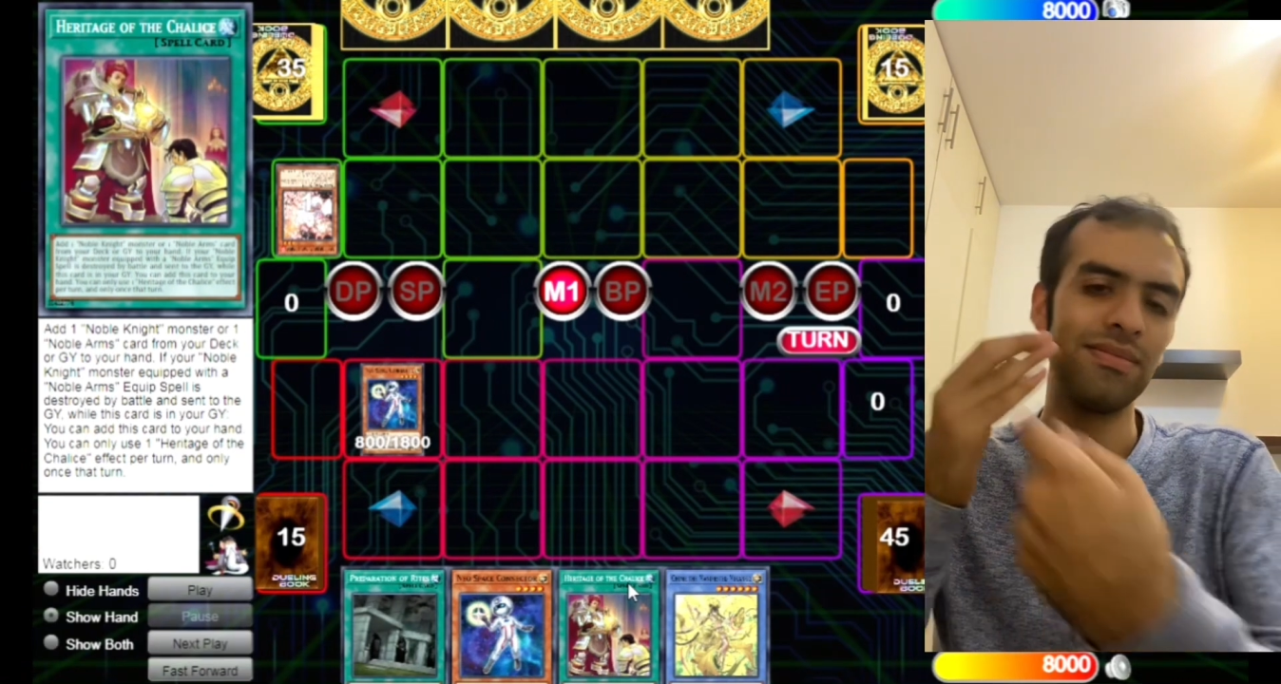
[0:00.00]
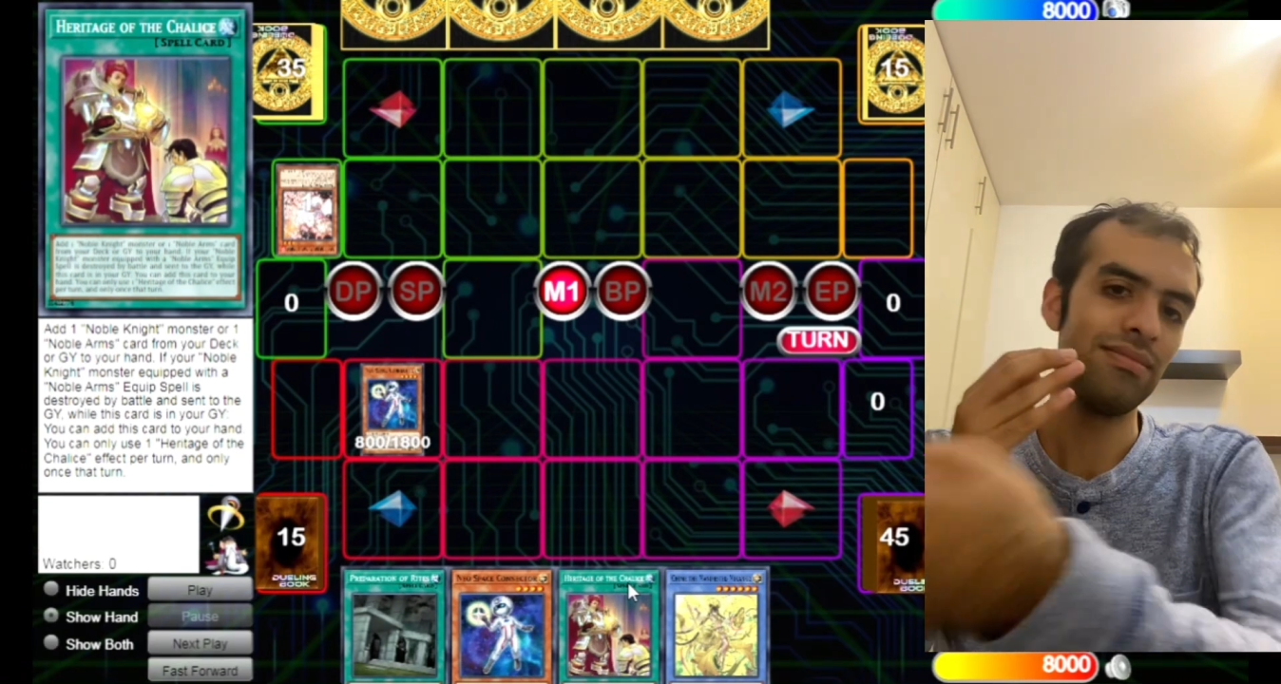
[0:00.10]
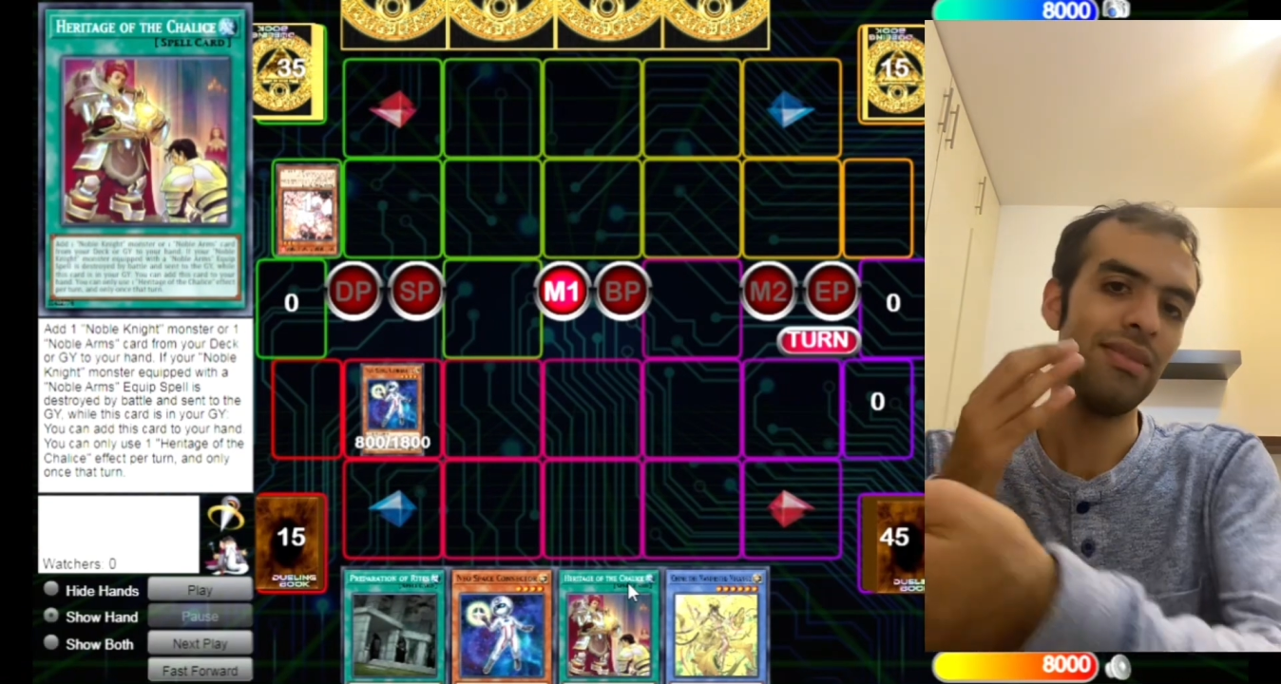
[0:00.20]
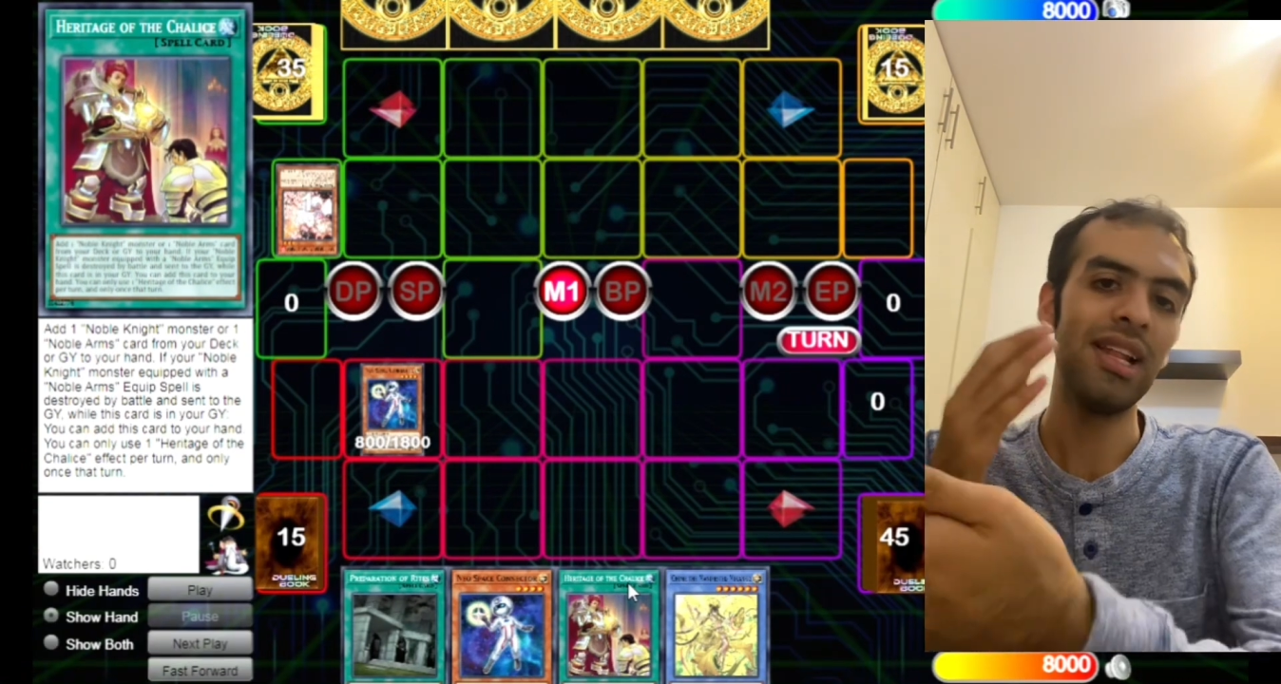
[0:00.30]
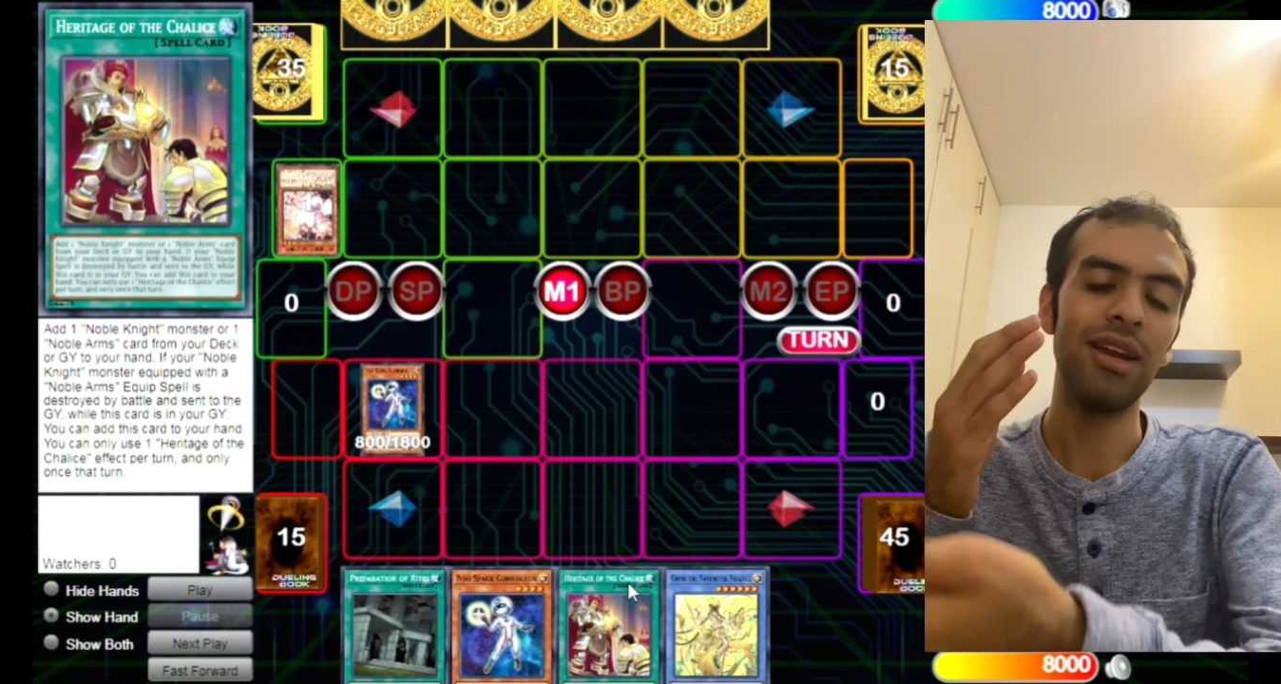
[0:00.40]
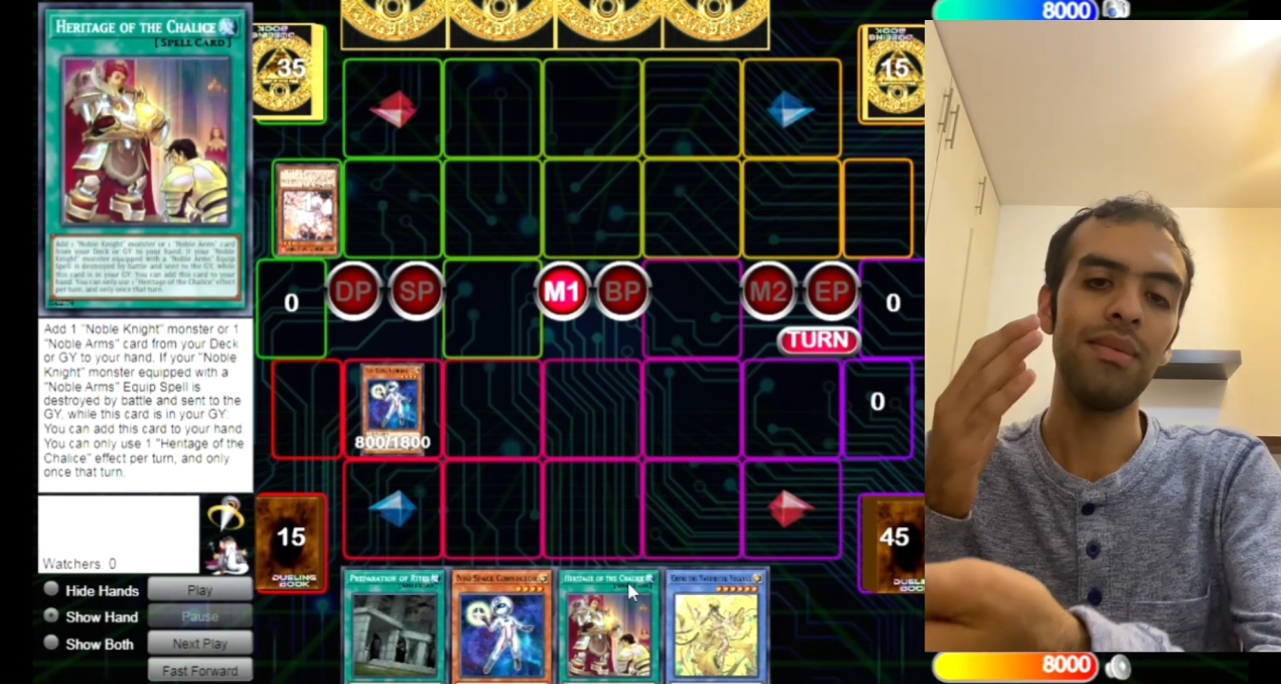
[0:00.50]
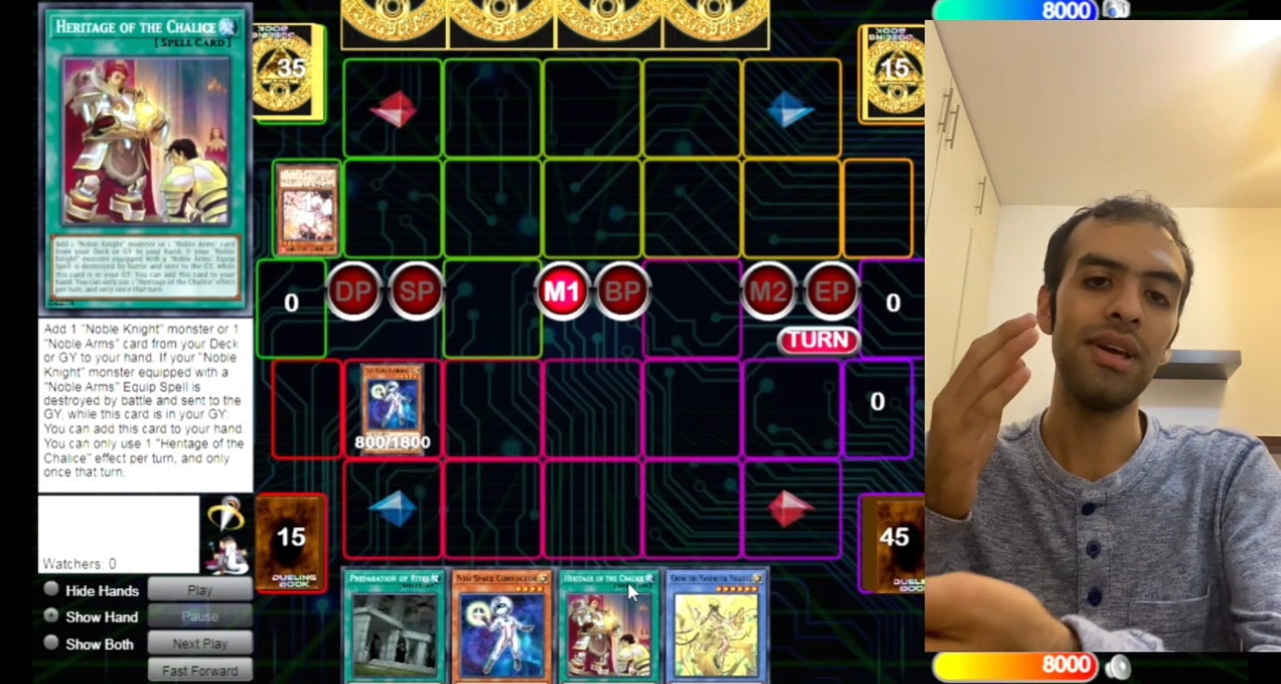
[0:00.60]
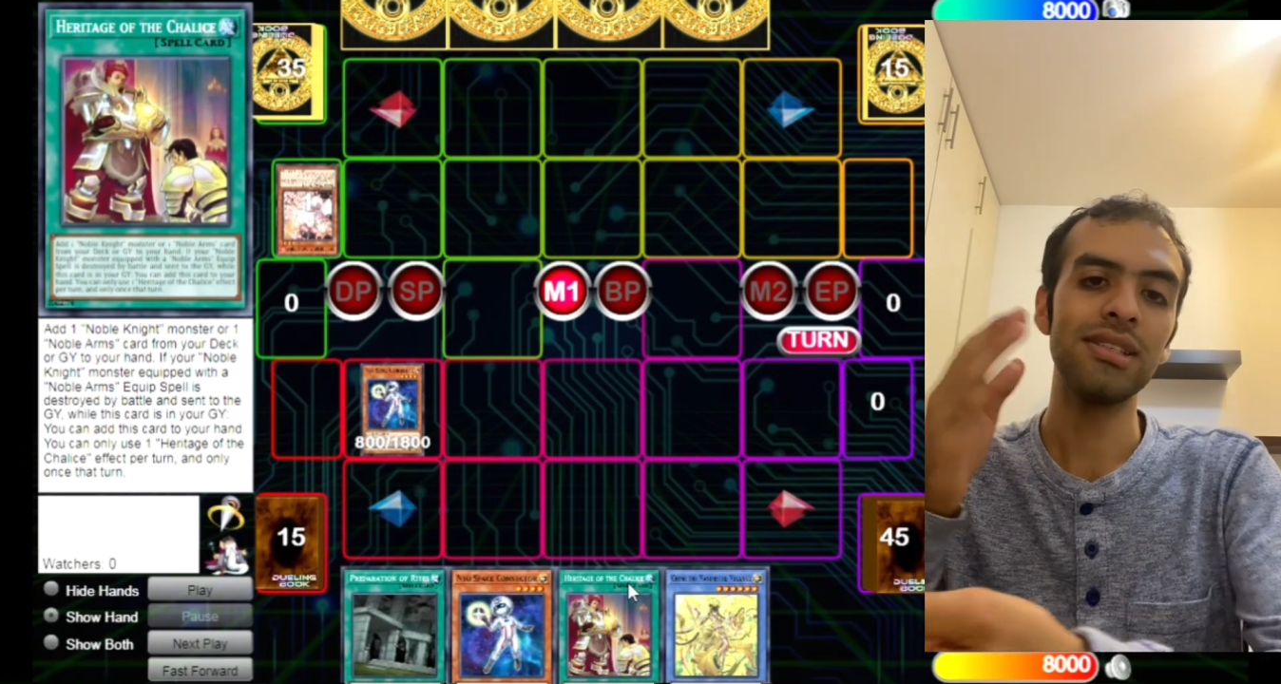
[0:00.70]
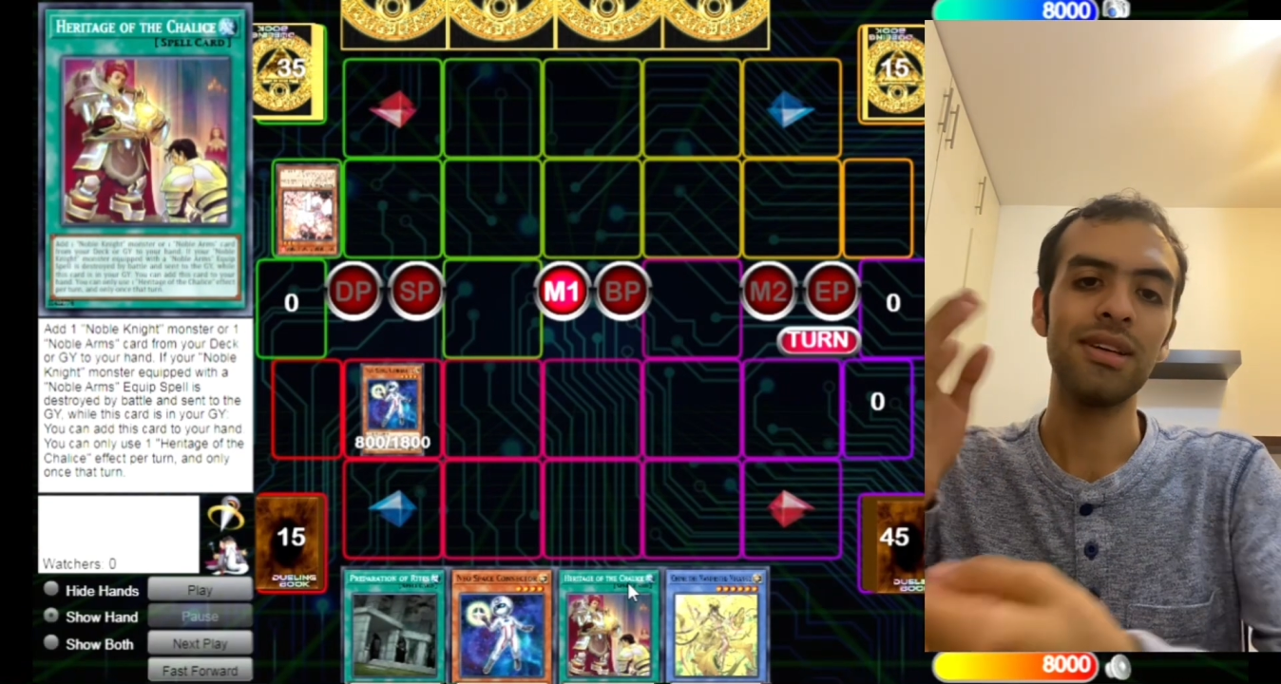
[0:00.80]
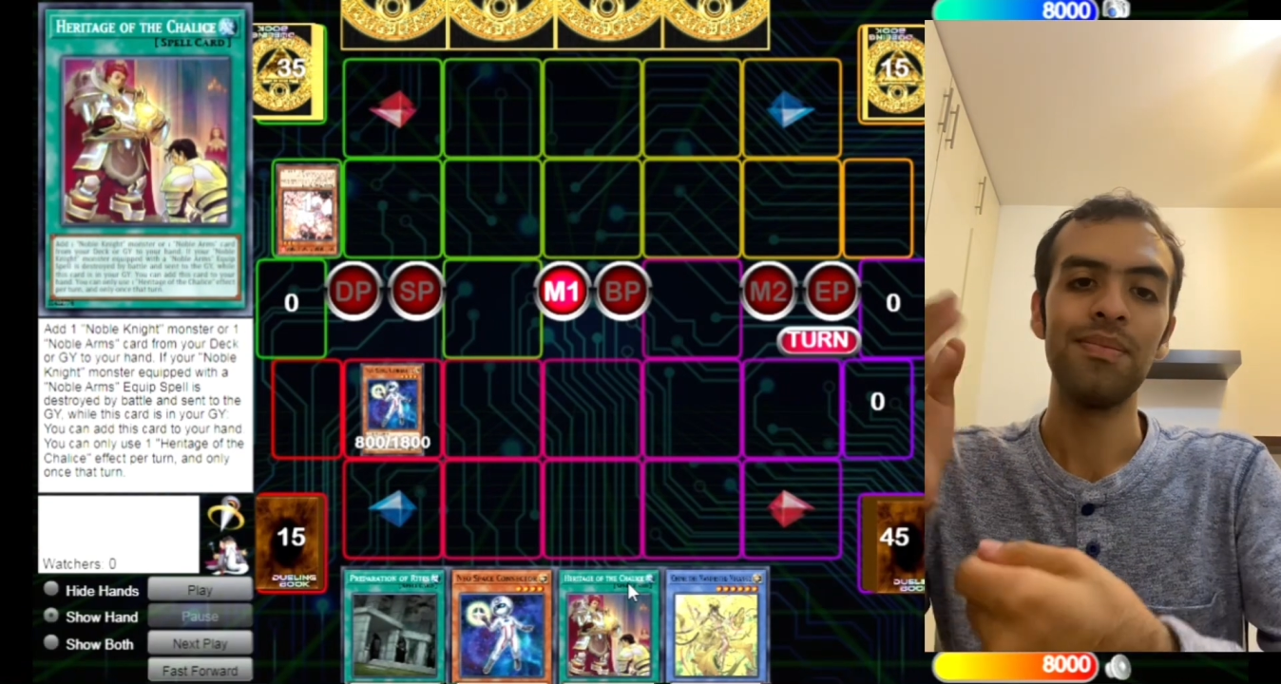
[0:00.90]
mill
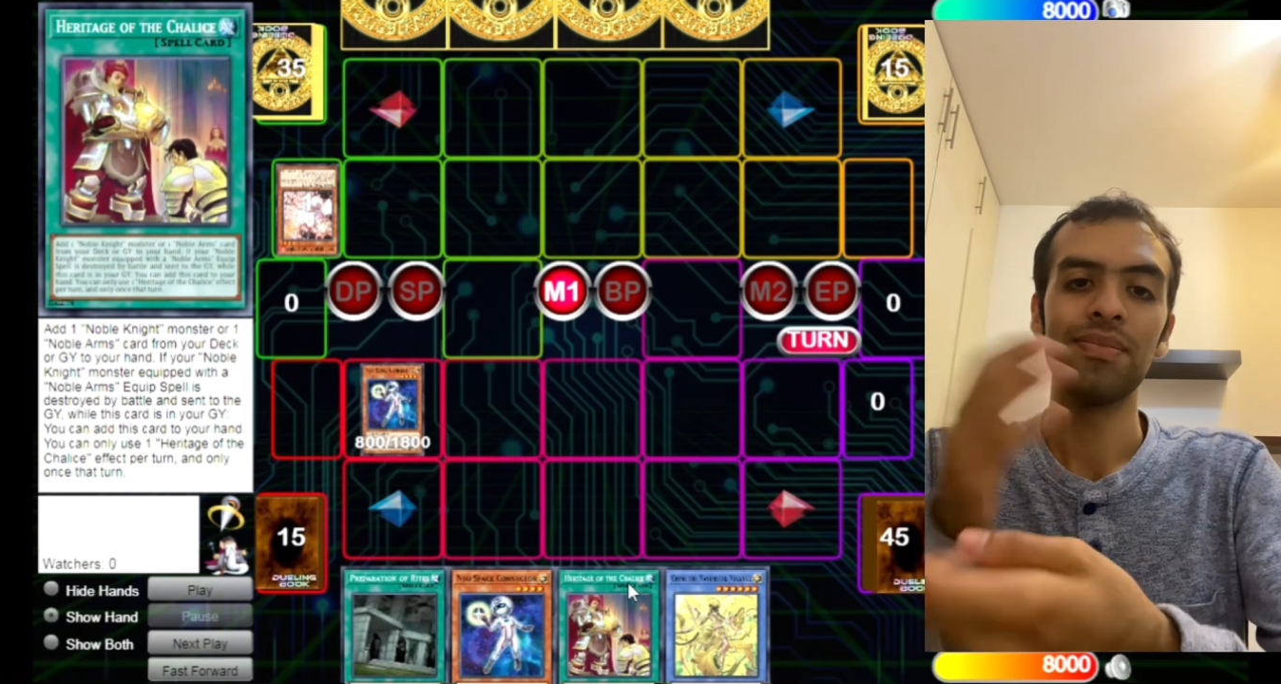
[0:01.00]
Arabesque,